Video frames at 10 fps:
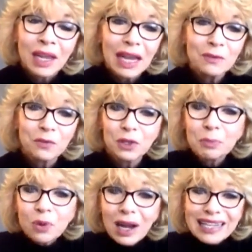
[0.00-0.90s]
And for the
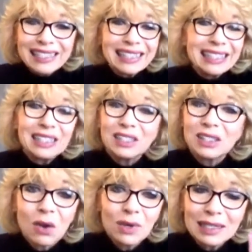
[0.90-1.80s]
price, it's
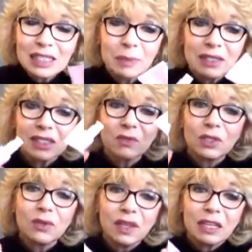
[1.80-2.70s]
so inexpensive when
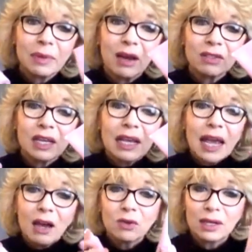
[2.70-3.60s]
you think about
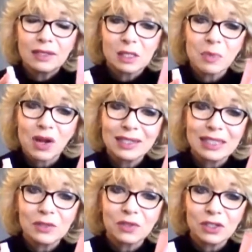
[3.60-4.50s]
how great this product
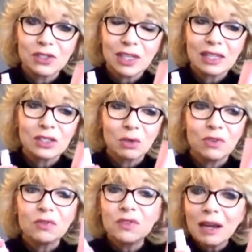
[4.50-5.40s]
is for your skin. So if
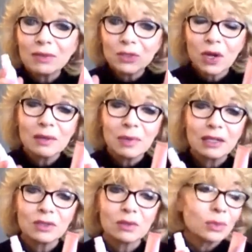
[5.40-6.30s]
you've never tried
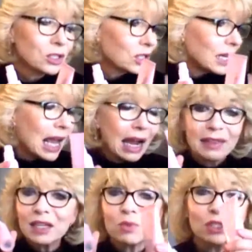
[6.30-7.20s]
microdermabrasion, I
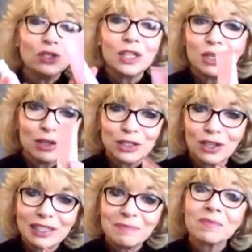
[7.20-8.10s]
think once you get hooked
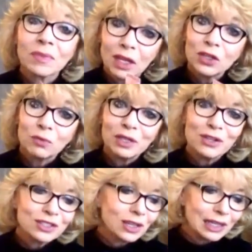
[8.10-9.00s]
on it, you'll be
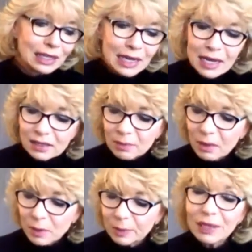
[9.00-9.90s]
hooked on it.
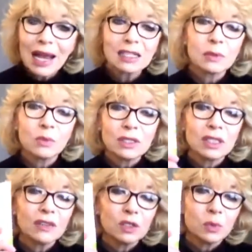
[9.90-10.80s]
Sometimes people ask me, what's the
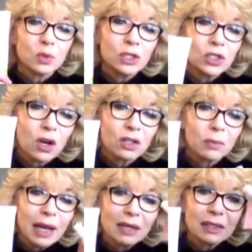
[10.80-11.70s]
difference between charcoal
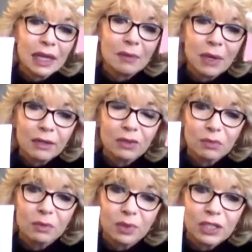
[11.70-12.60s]
mask and
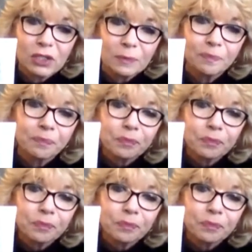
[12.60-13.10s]
microdermabrasion?